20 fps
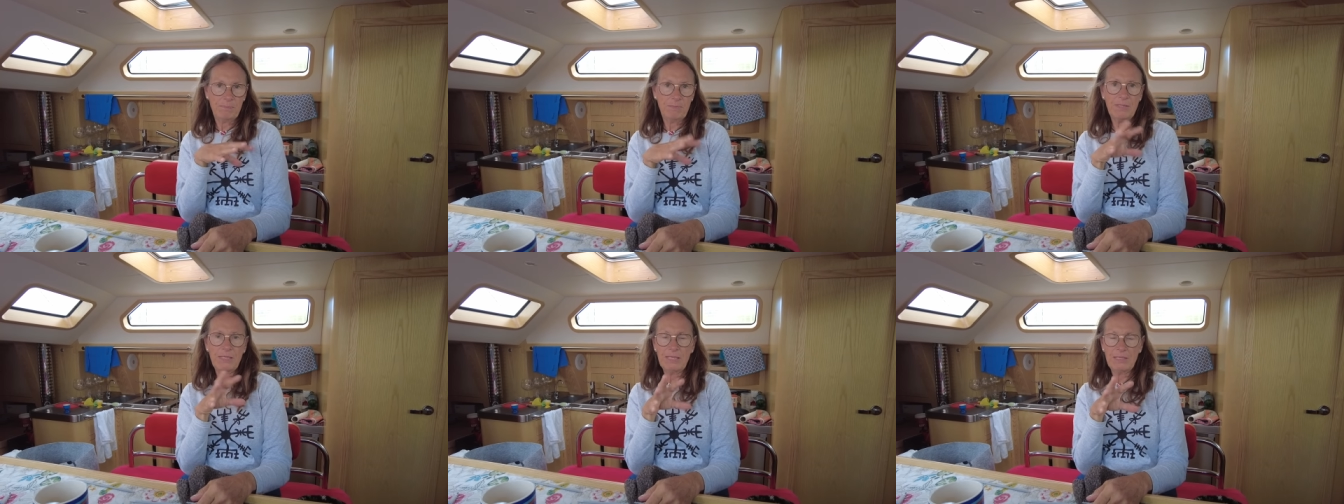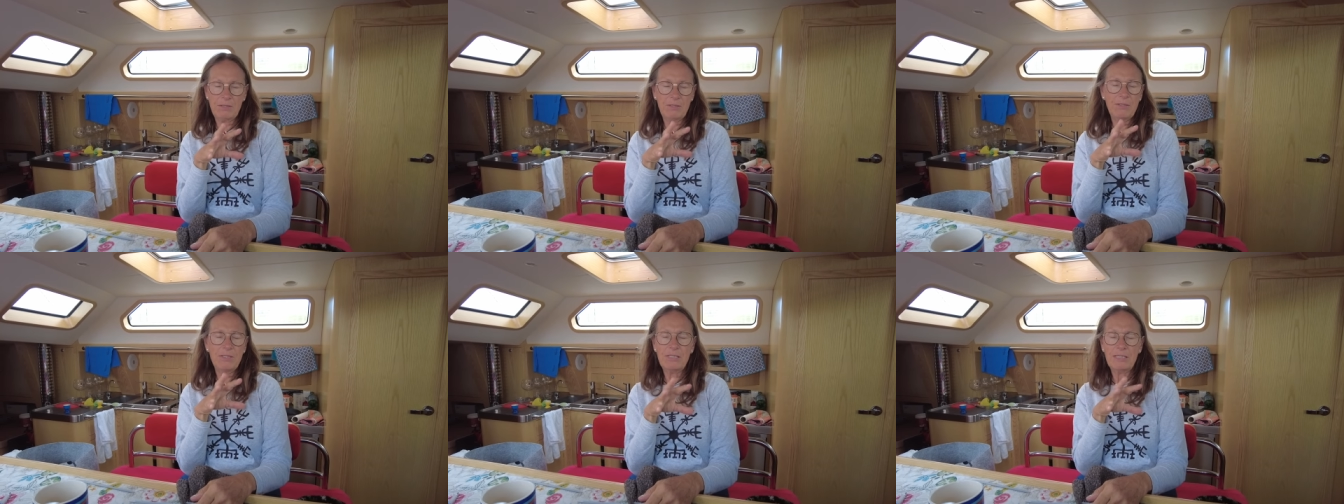
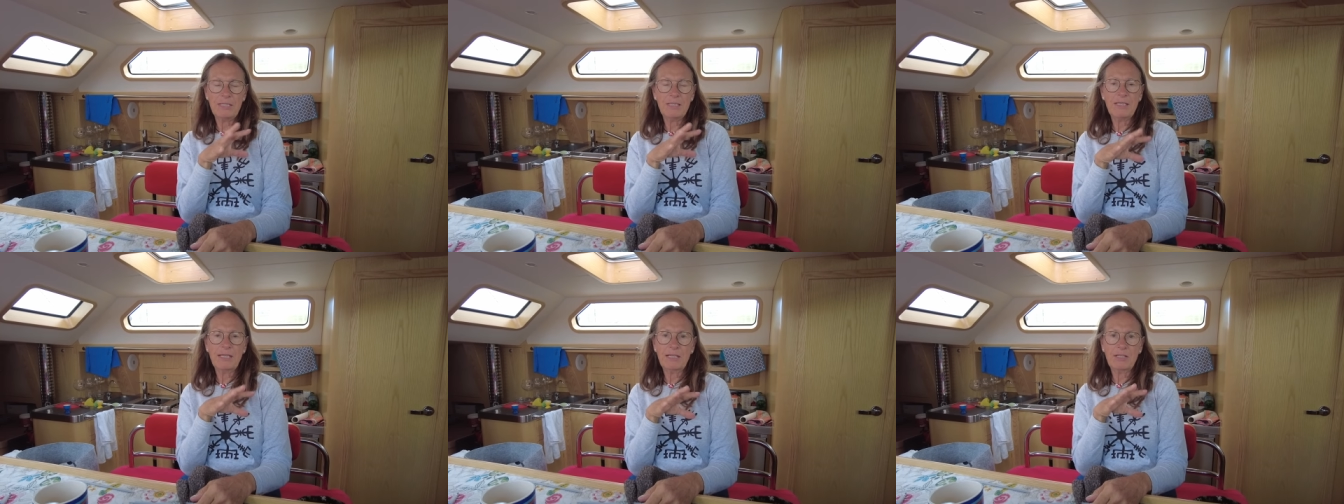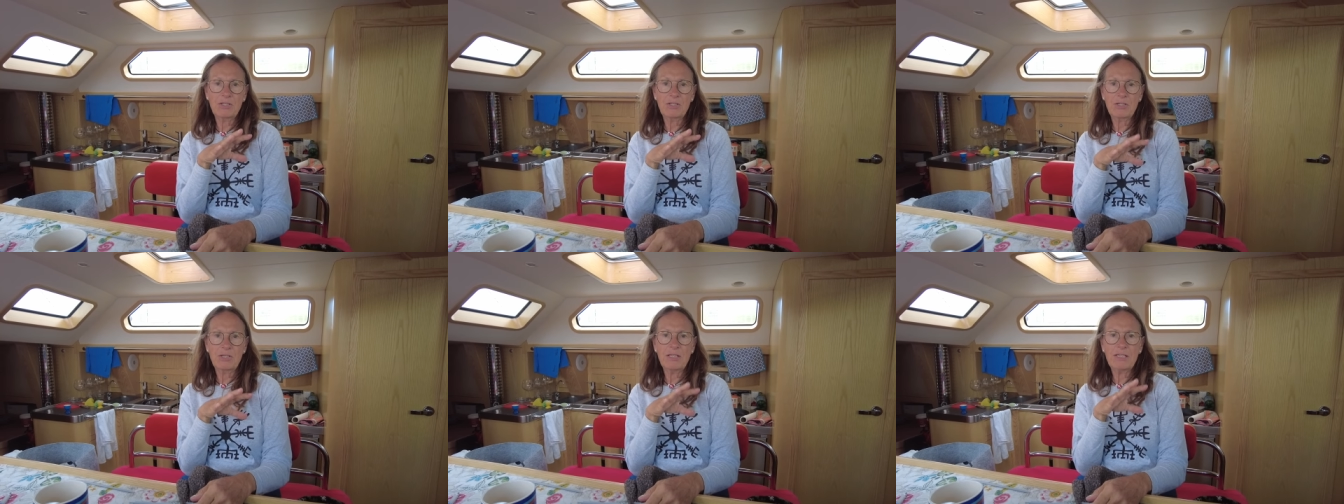they did
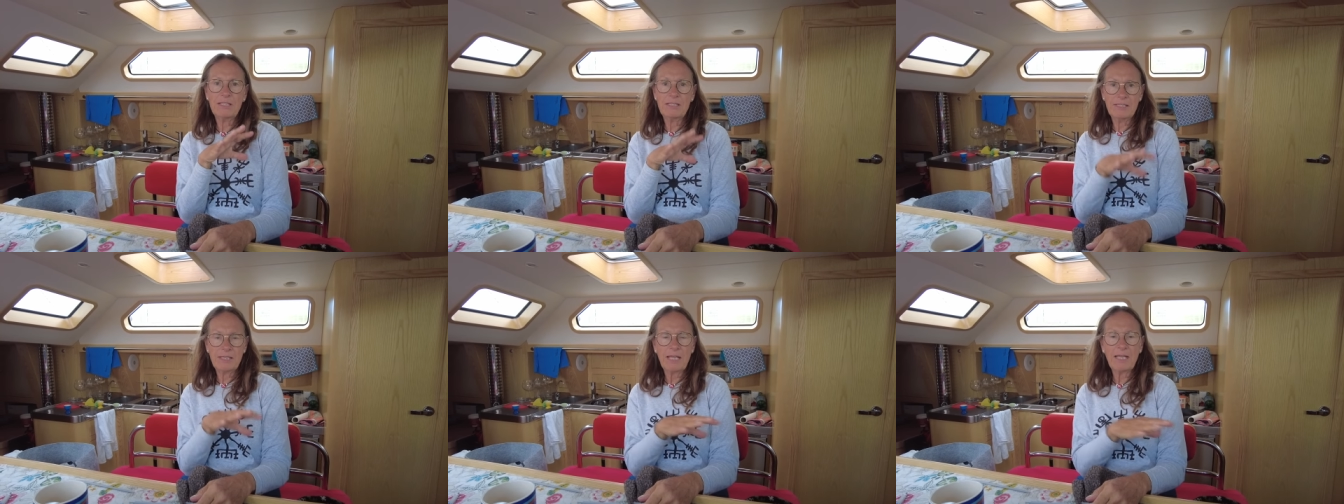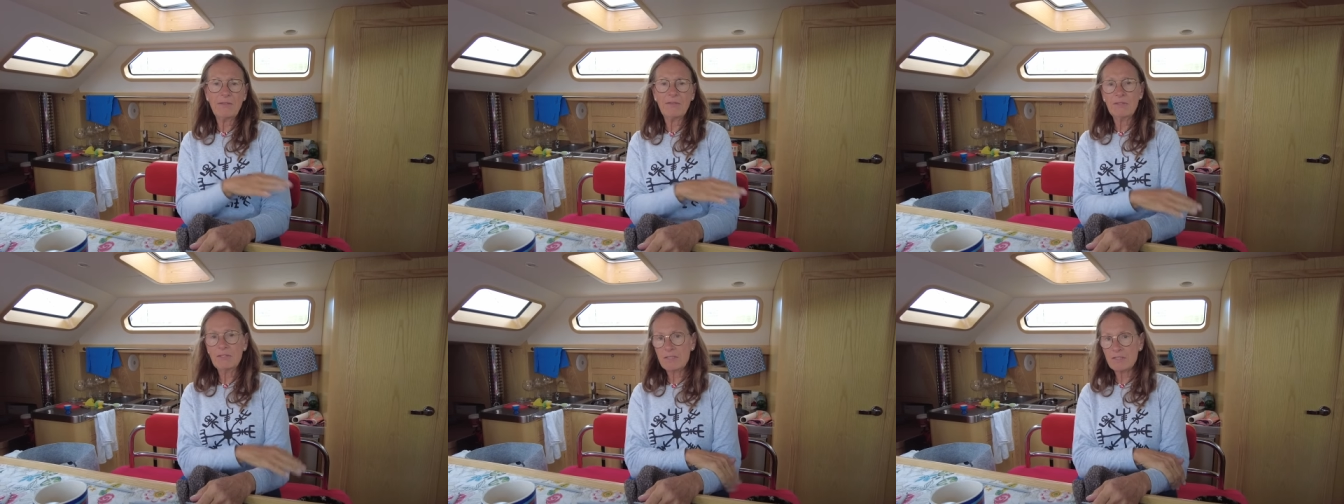actually
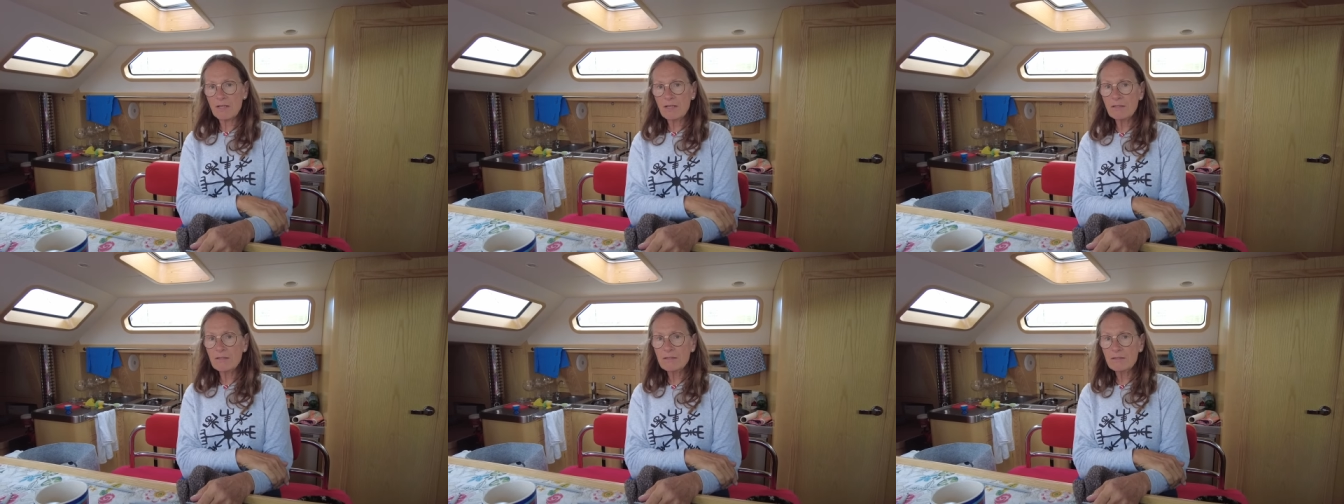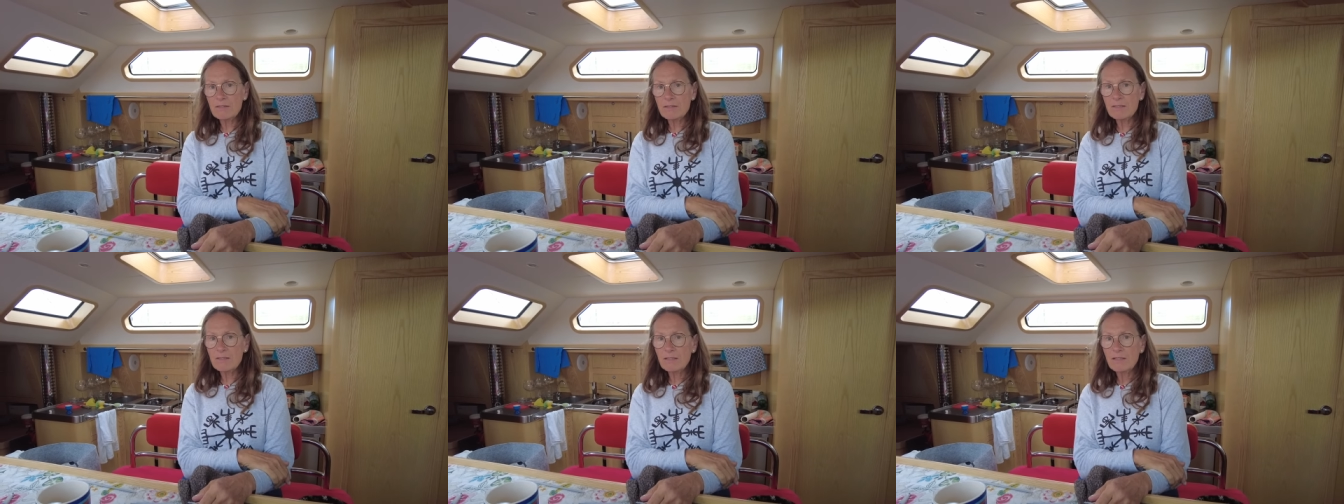save the
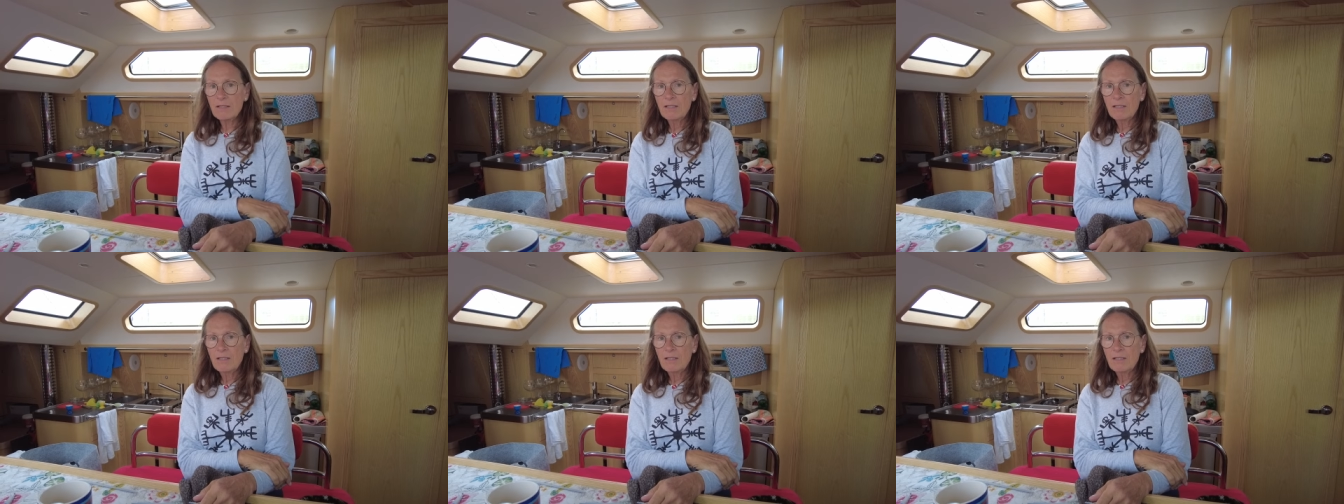skulls,